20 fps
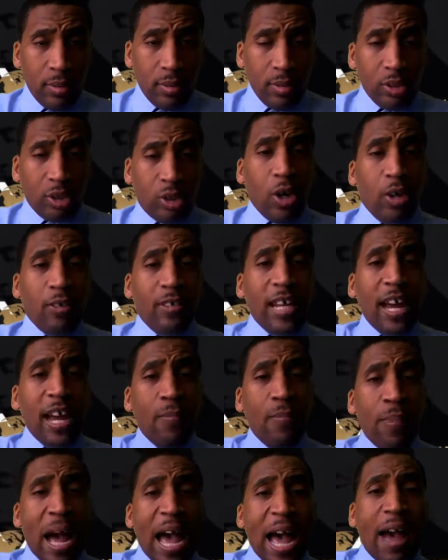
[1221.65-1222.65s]
So if they're
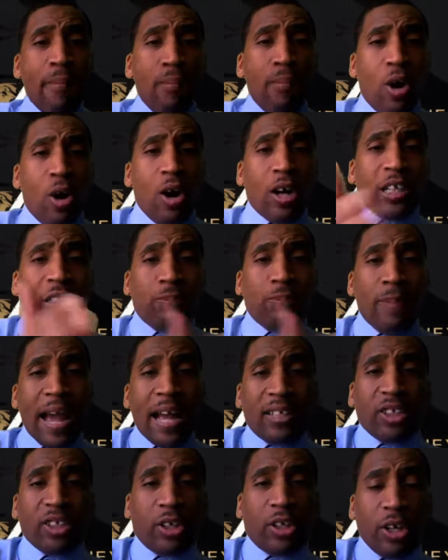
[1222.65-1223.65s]
buying
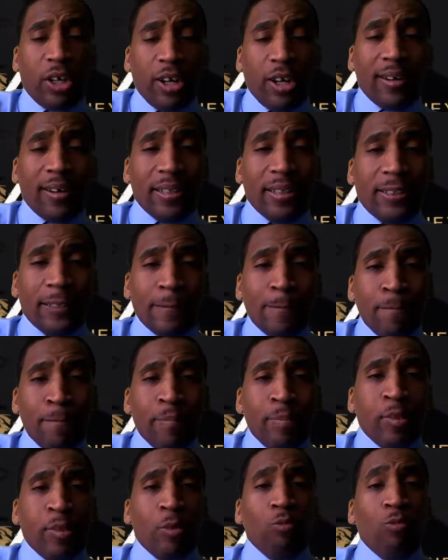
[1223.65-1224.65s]
mortgage-backed securities,
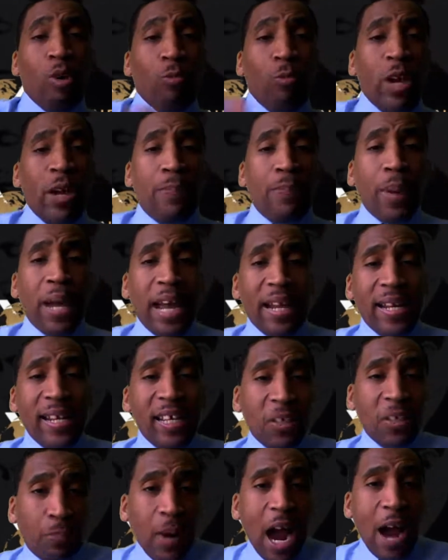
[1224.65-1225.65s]
when we paying
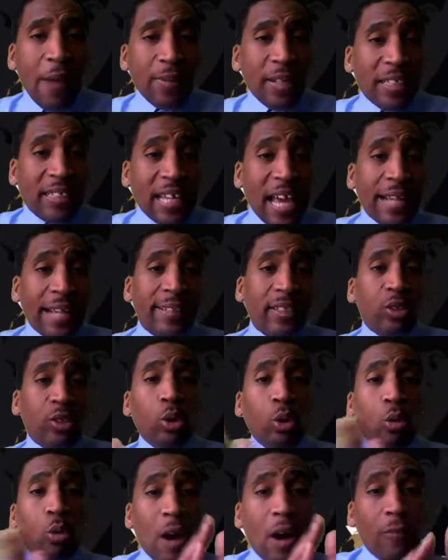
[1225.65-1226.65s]
these property taxes,
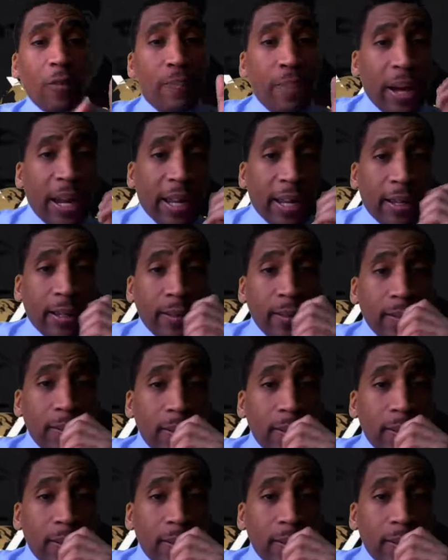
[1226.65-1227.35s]
who are we paying?